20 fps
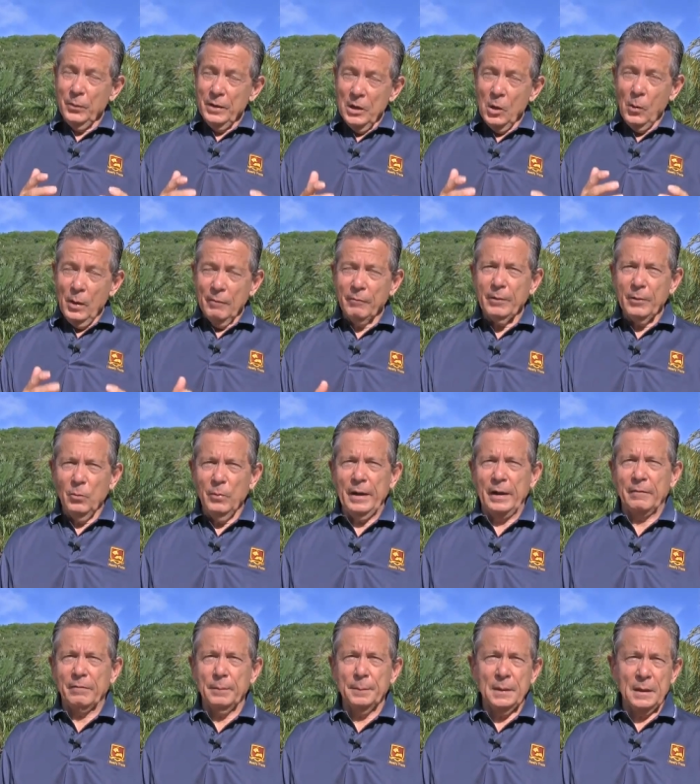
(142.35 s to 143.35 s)
We know every
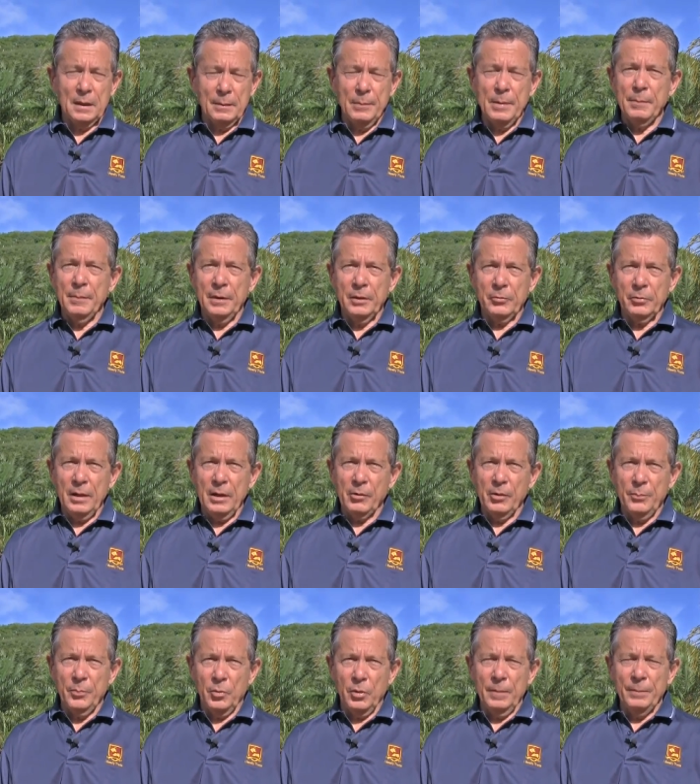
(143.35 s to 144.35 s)
week from the Commitment of Traders
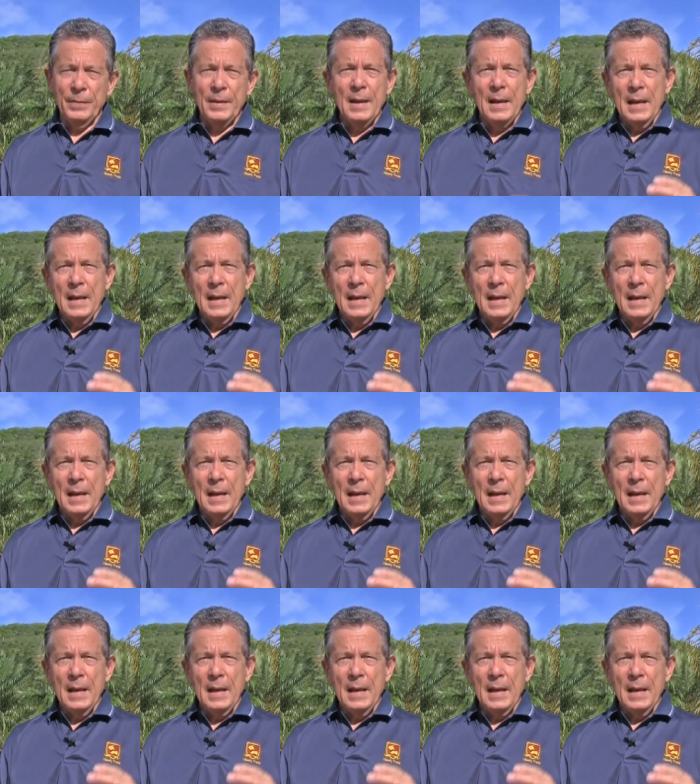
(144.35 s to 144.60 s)
report